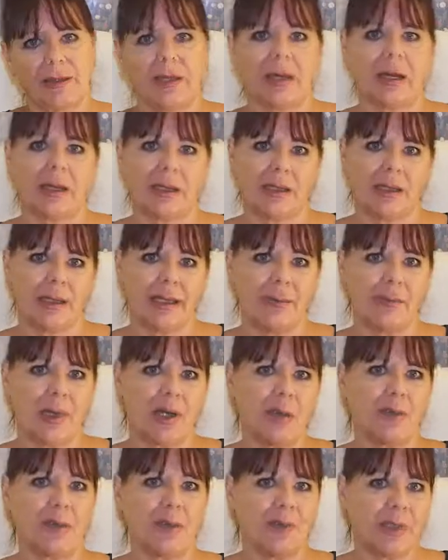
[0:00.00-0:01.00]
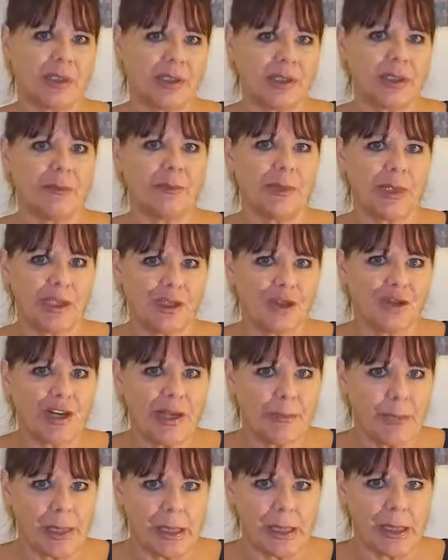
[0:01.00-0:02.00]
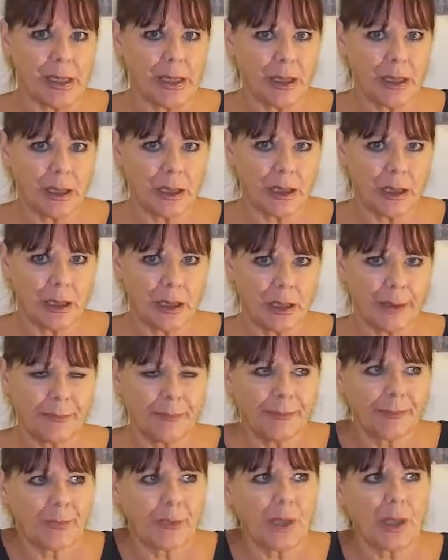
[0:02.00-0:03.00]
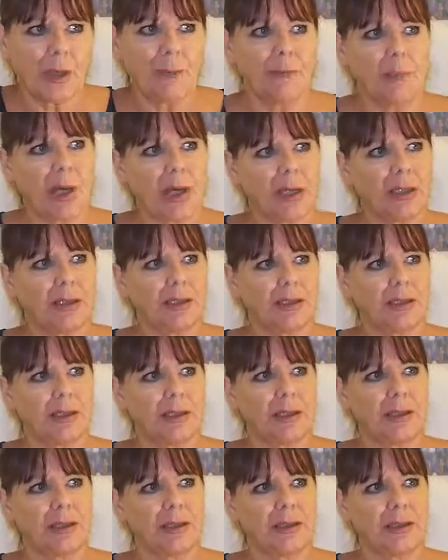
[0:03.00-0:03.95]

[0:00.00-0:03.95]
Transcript: that he might be Mr. McDreamy. But